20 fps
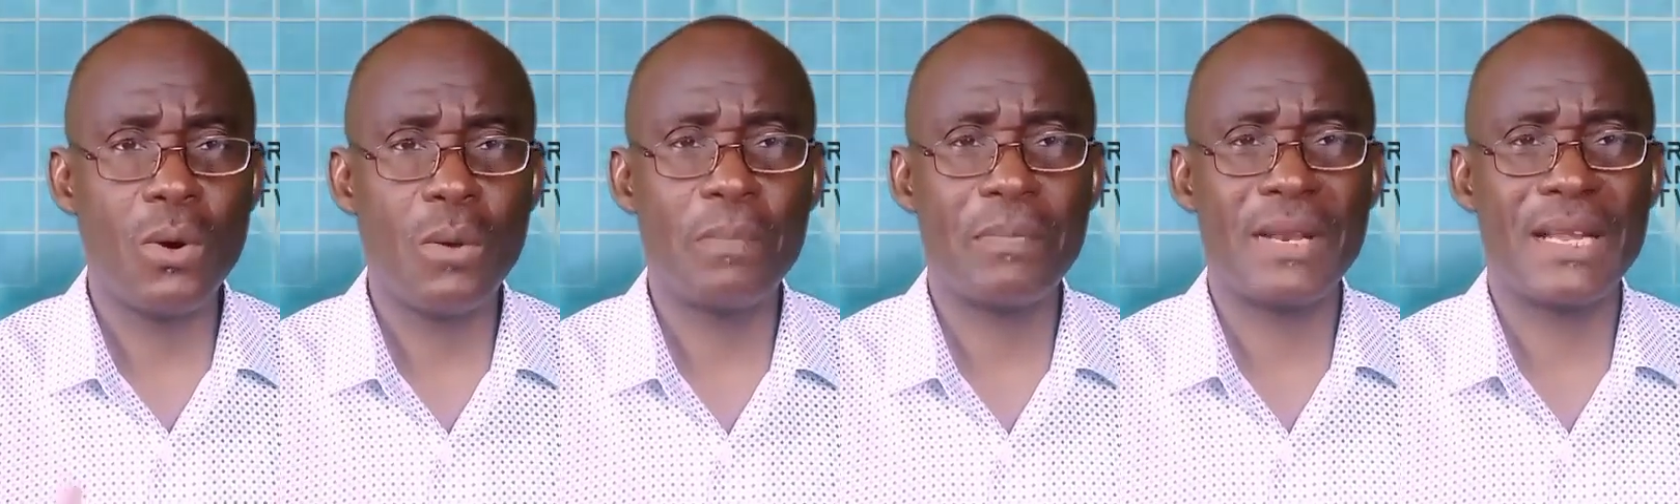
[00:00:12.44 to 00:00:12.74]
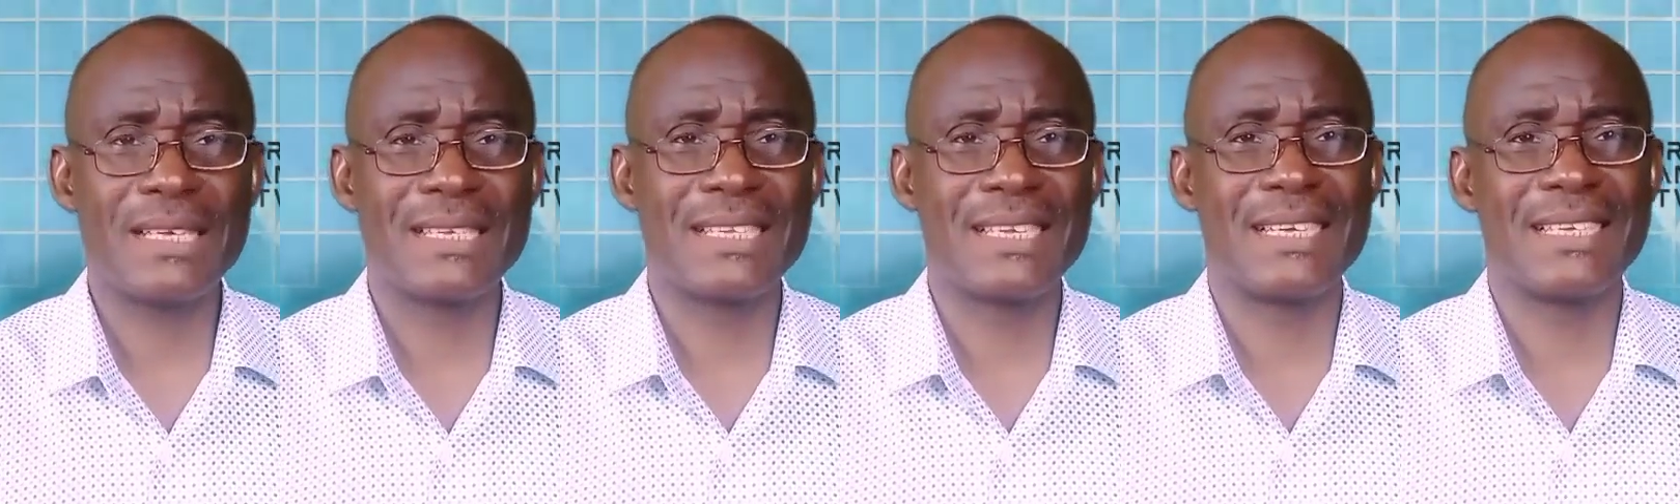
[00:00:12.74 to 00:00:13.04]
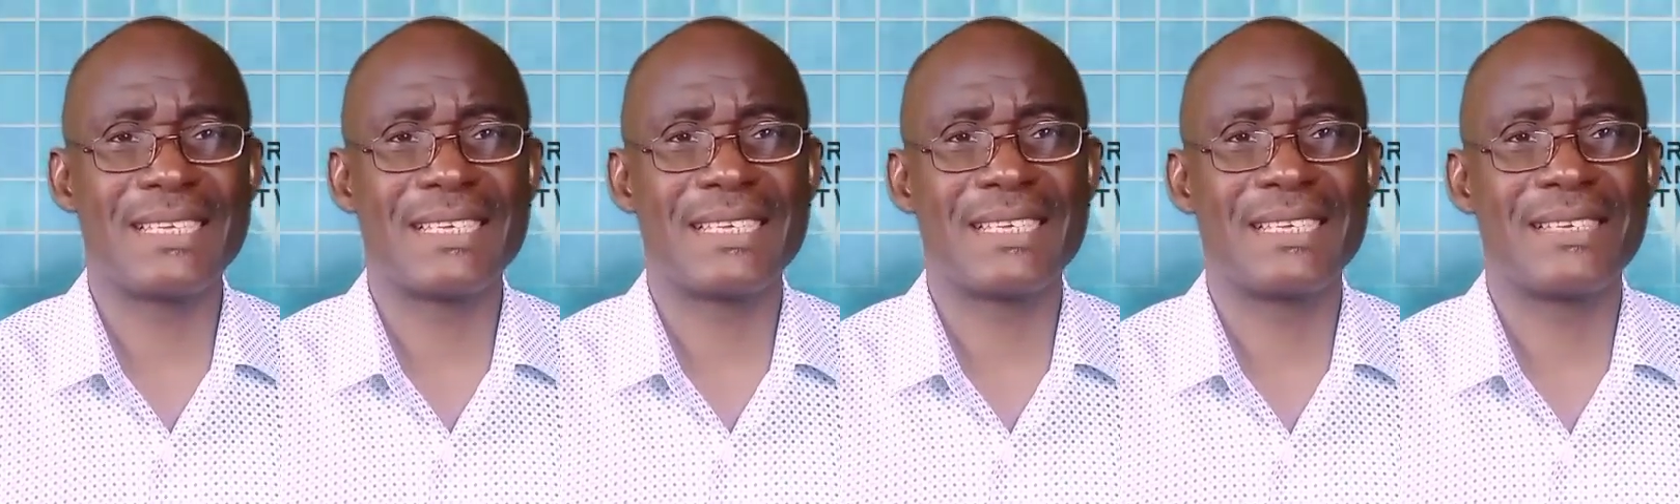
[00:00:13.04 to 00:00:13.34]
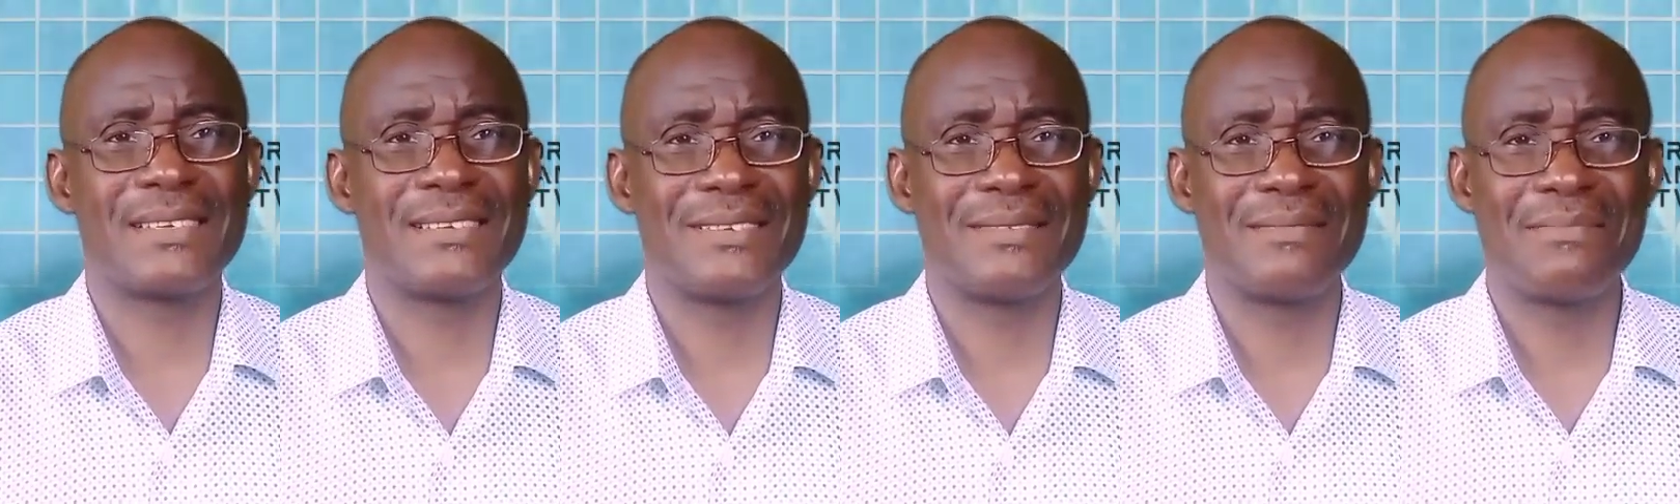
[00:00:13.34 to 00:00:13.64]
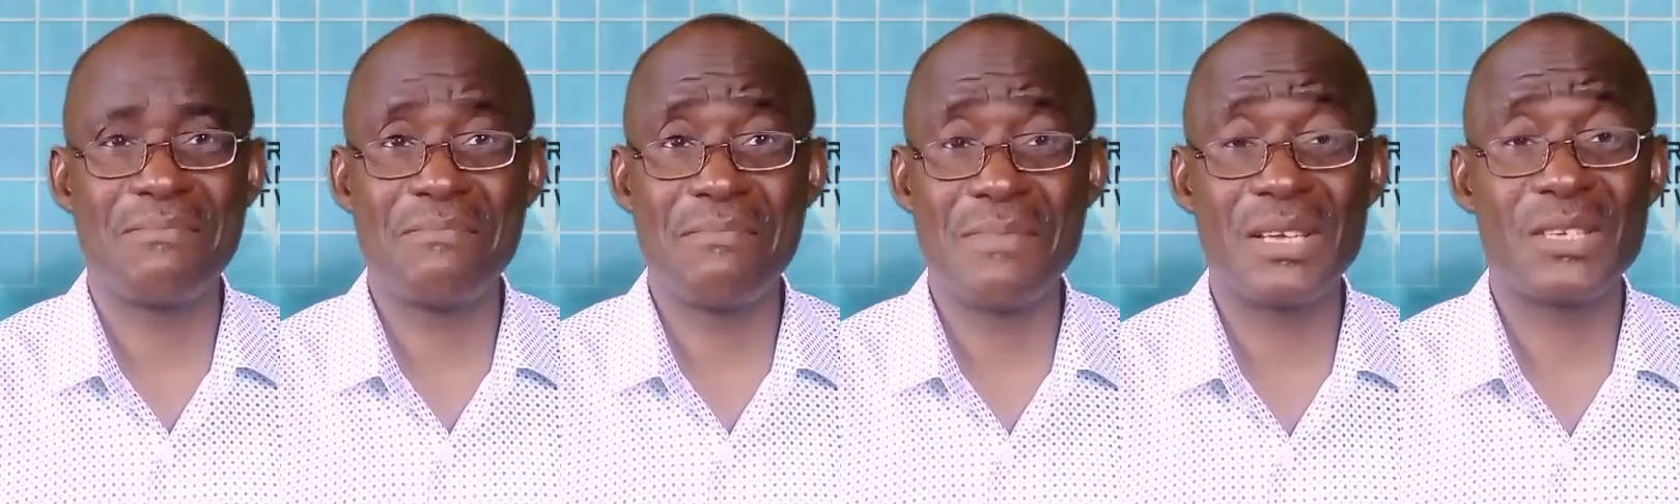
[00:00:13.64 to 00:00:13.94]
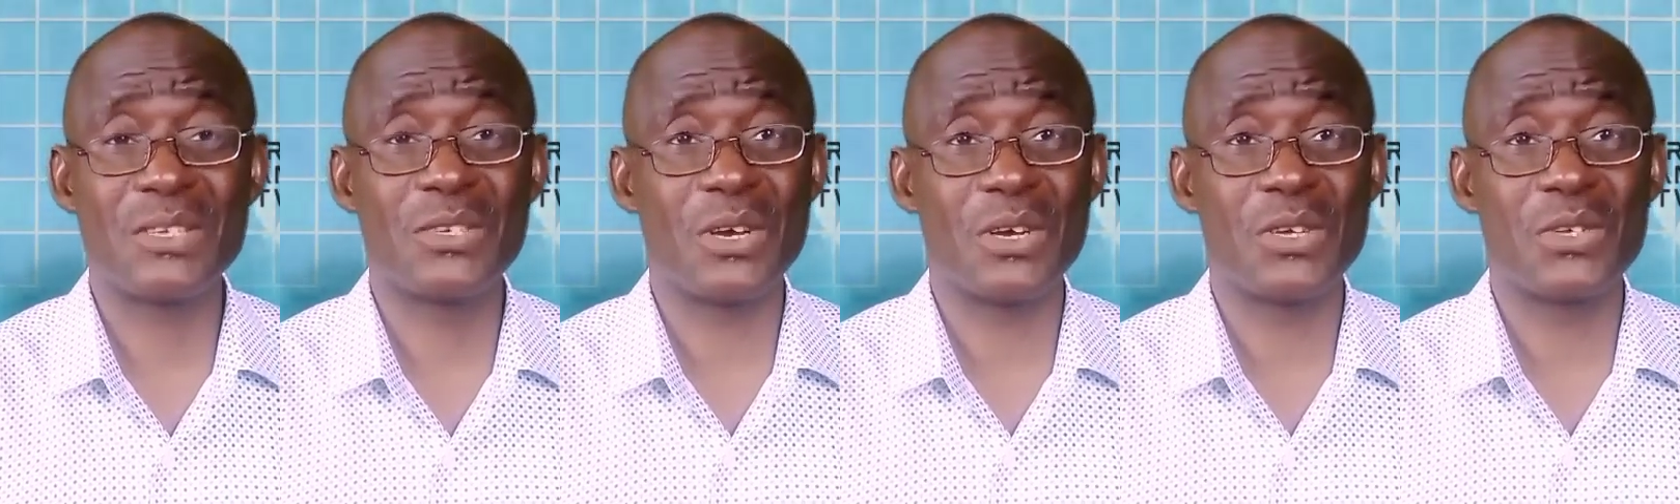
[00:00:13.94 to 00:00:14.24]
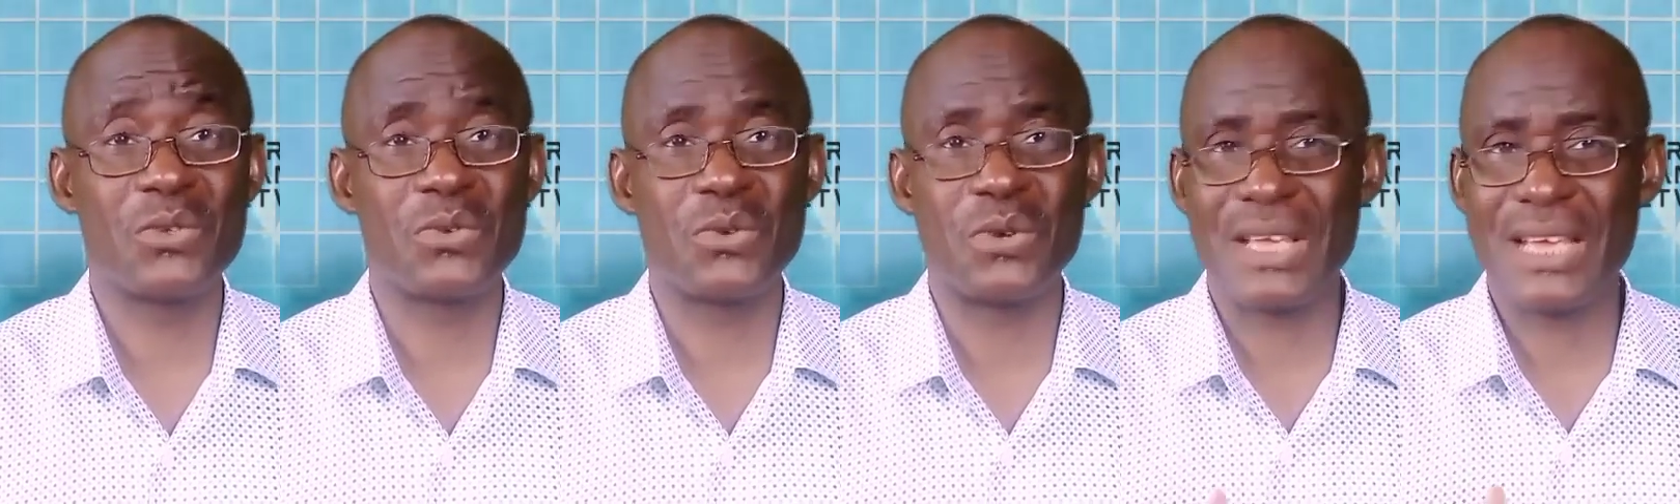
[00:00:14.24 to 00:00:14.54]
hopelessness makes
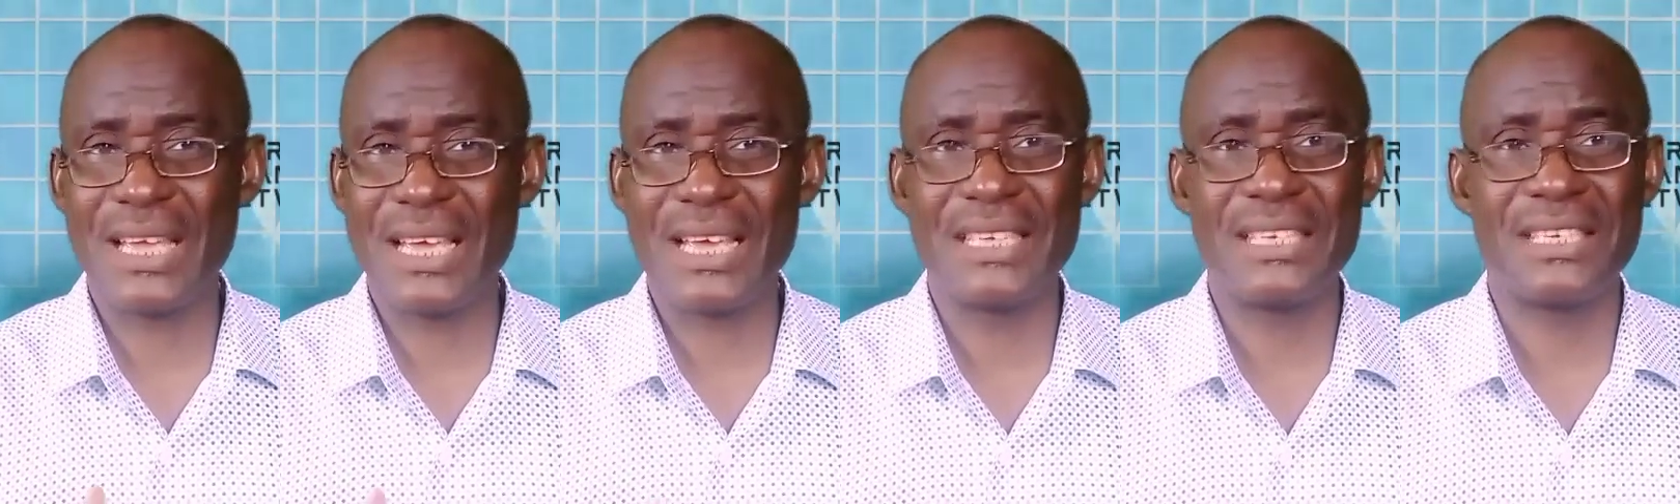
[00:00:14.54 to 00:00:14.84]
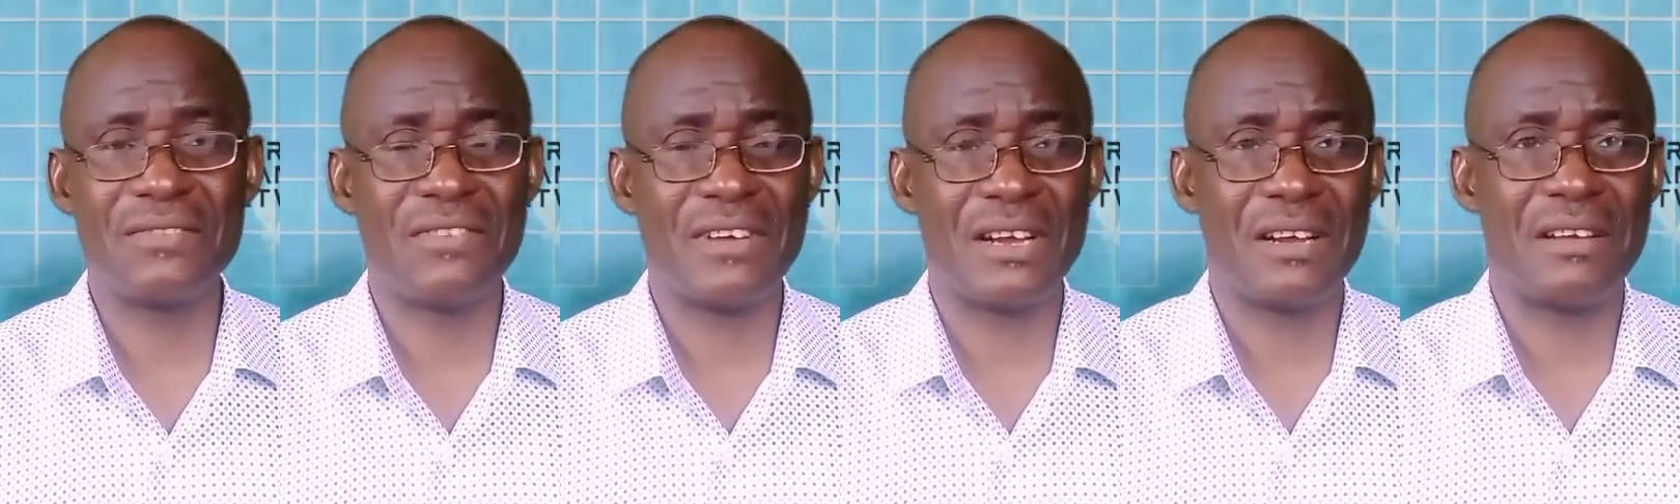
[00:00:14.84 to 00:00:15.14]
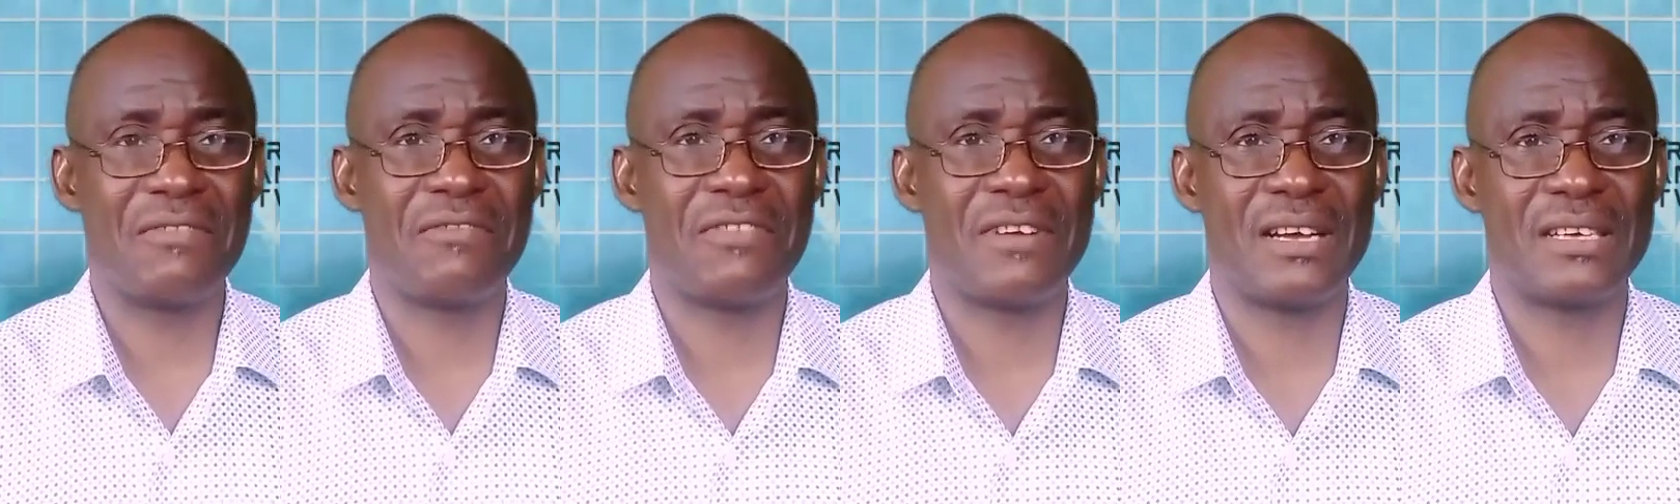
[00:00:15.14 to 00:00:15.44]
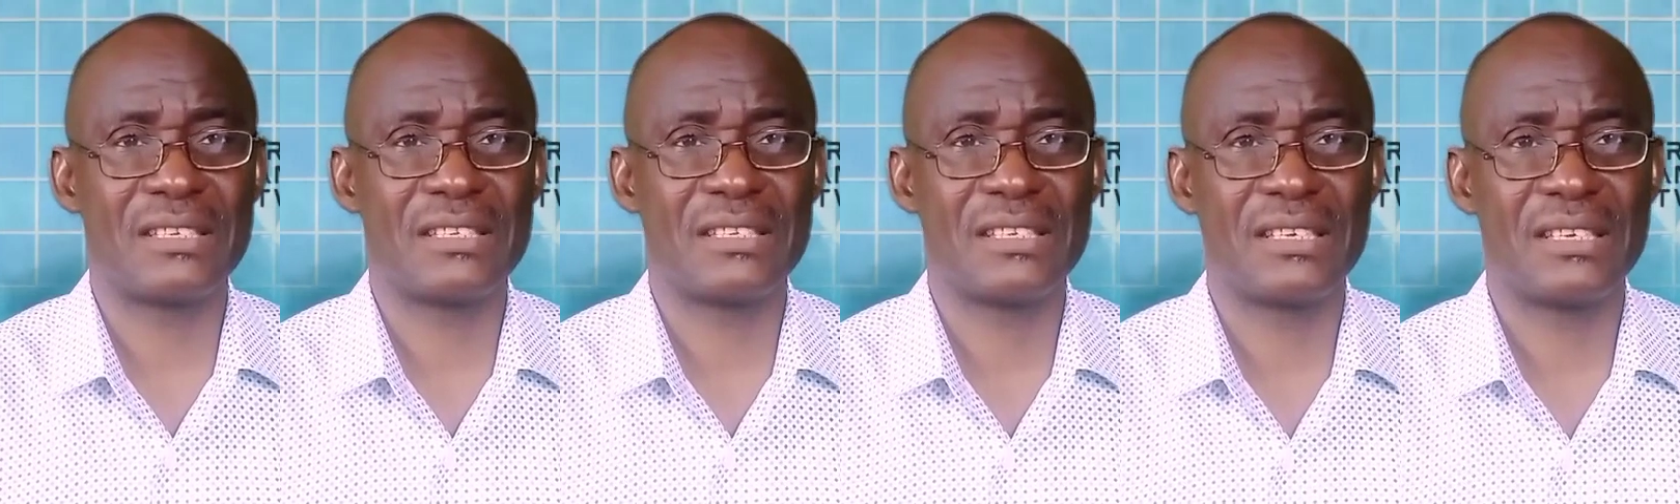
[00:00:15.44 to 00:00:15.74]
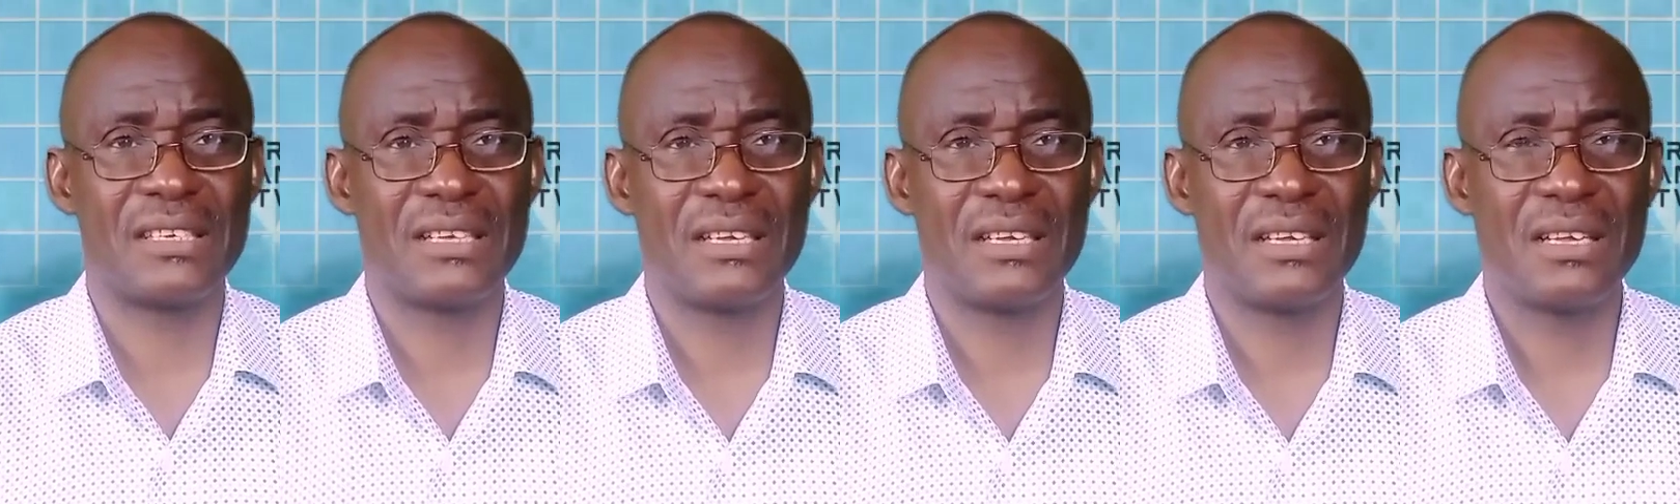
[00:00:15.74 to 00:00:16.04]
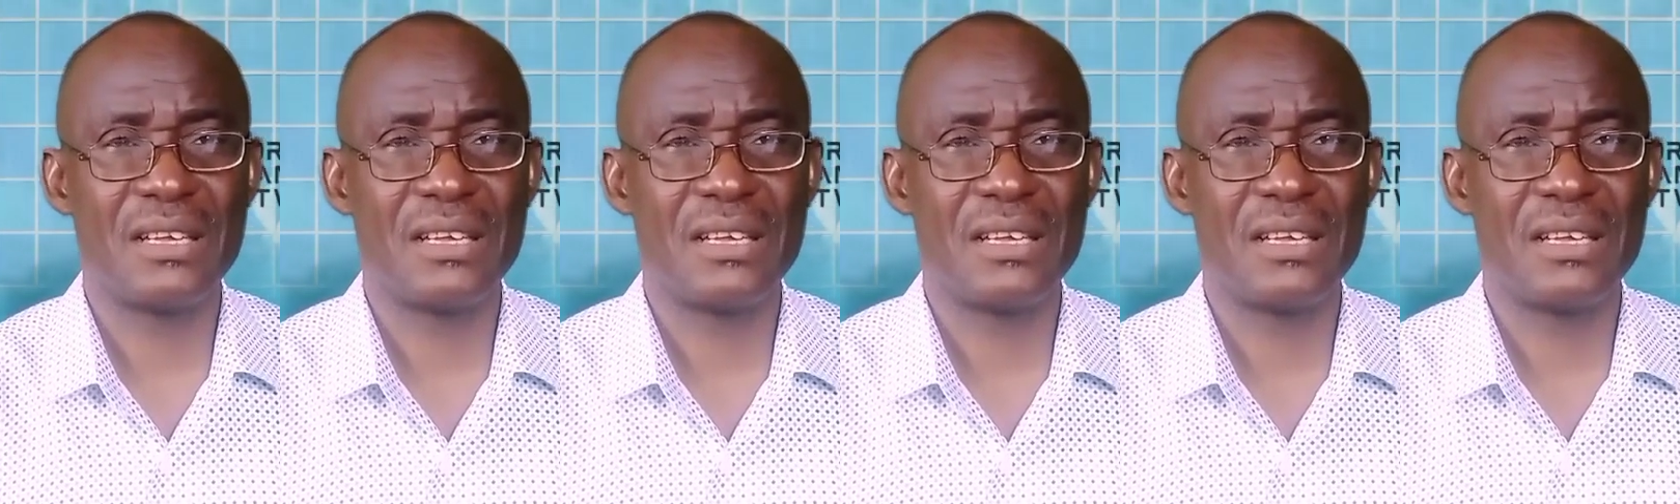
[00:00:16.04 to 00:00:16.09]
us to age very fast.